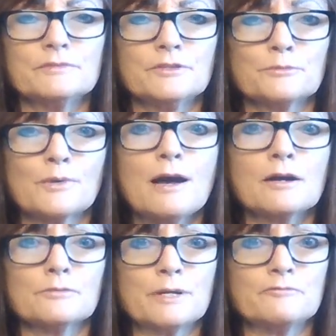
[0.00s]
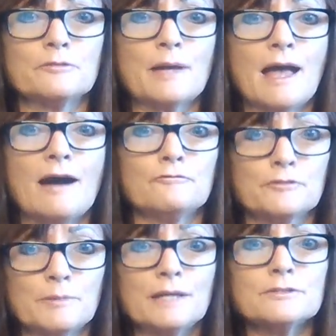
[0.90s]
the rug ripped from out
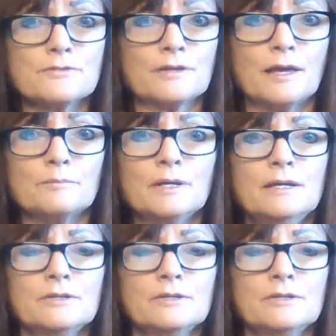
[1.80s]
from under them